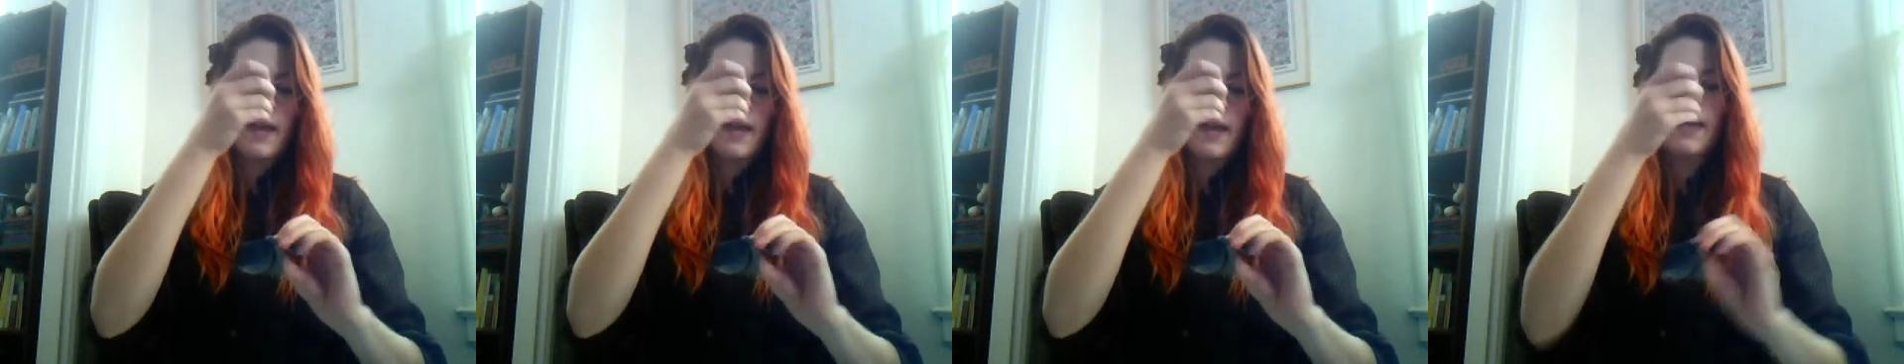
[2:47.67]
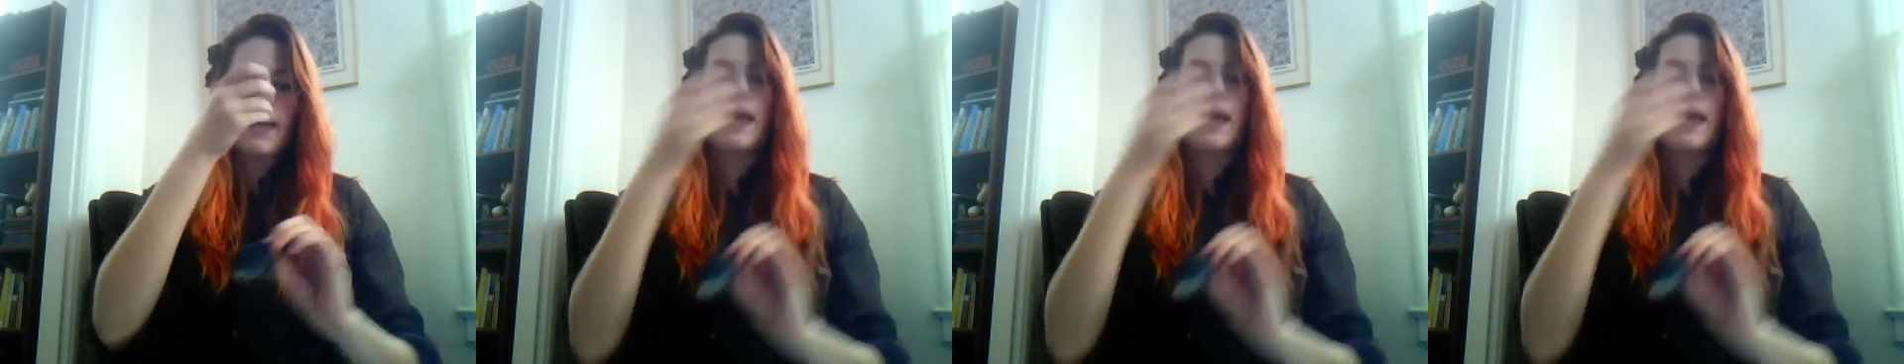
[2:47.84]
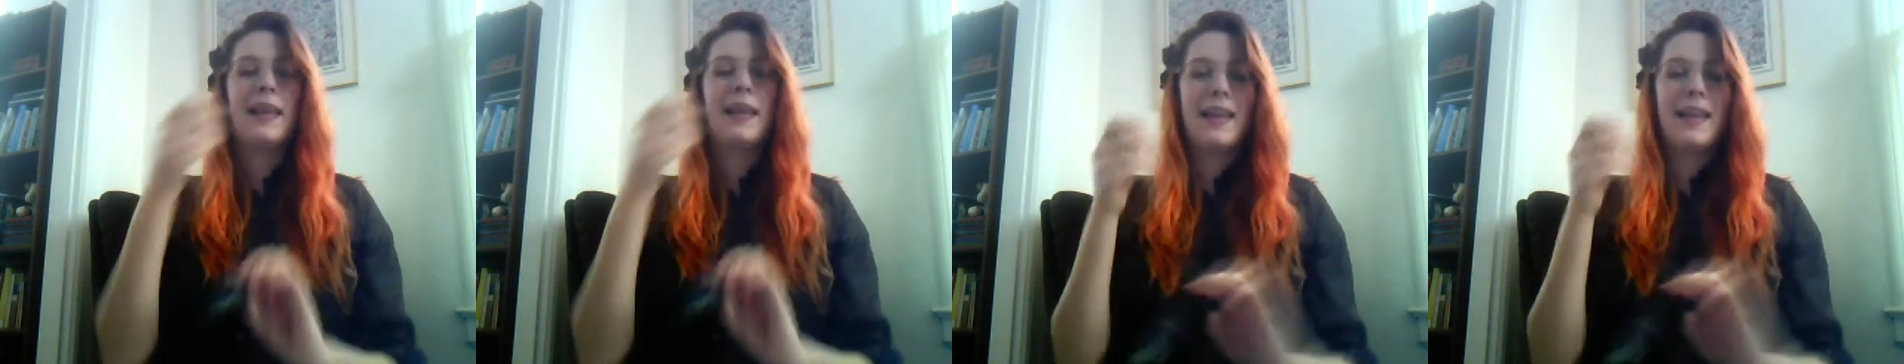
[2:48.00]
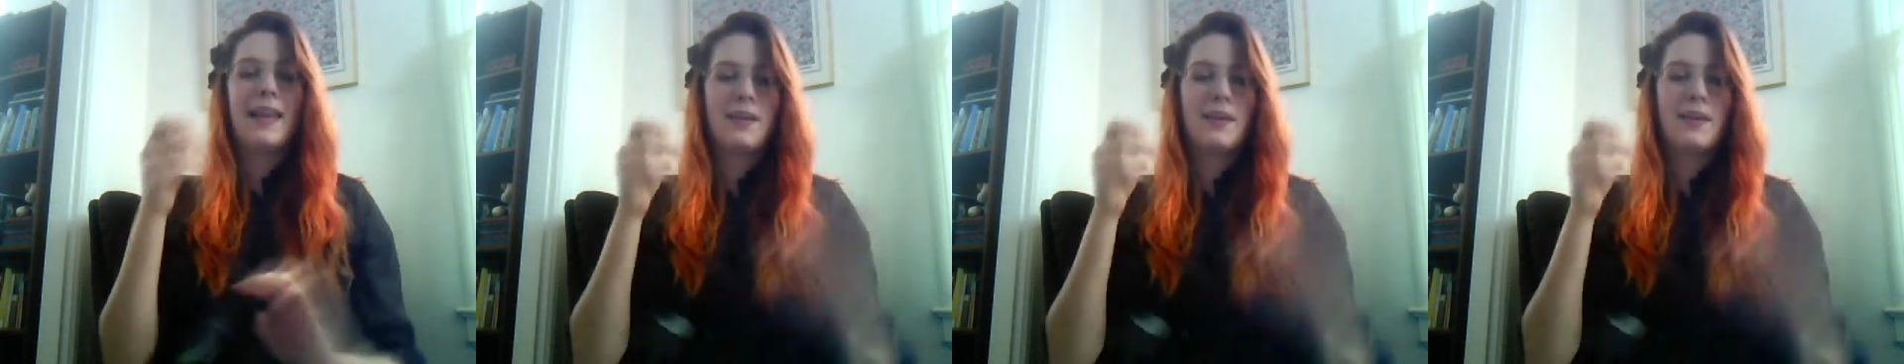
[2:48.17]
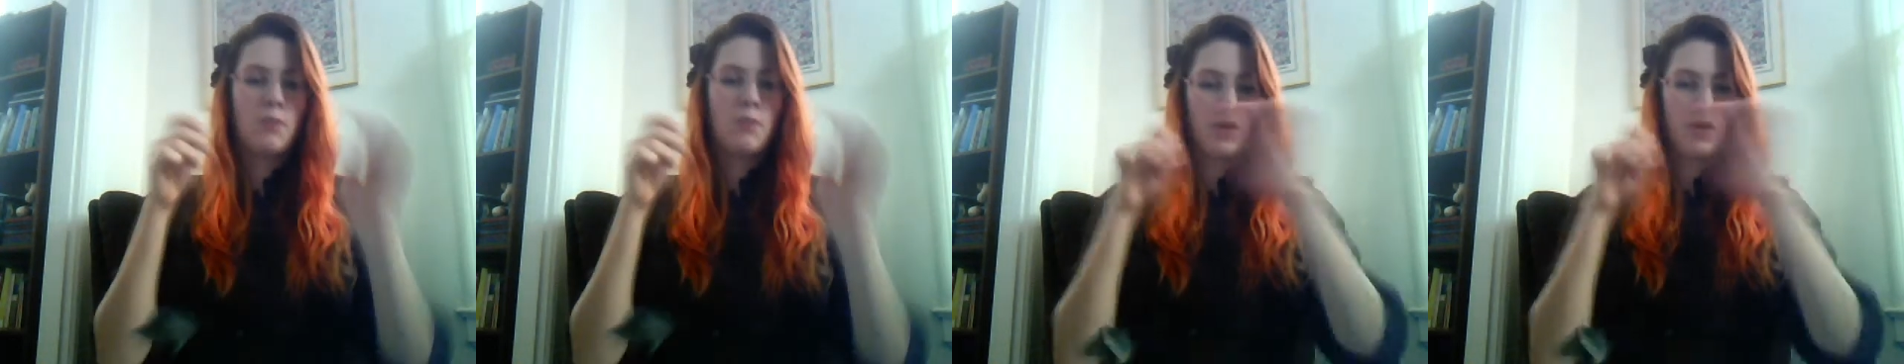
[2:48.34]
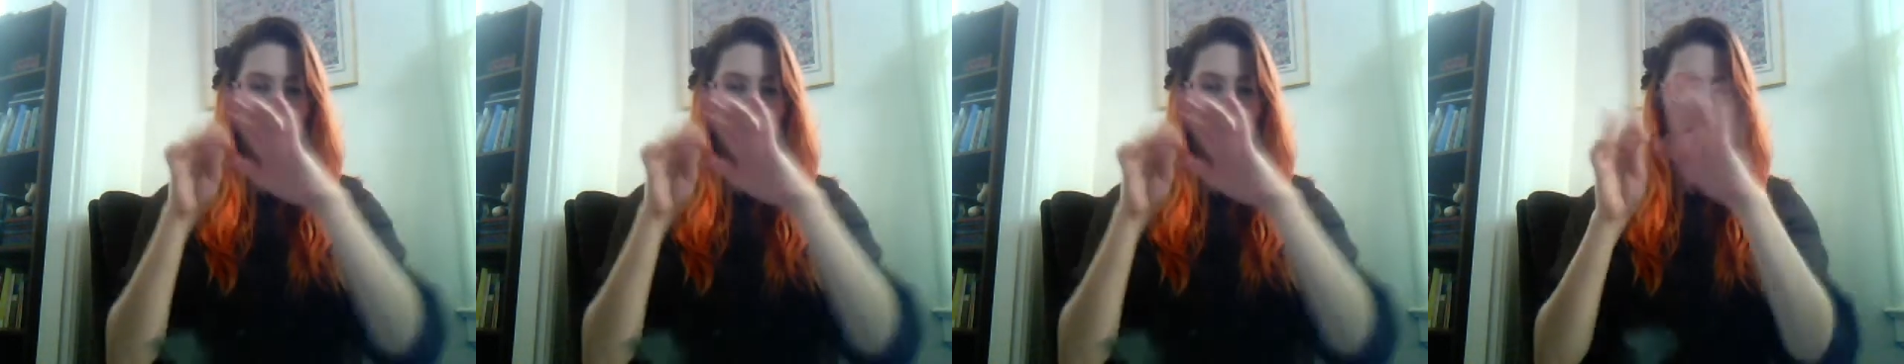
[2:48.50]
I like a more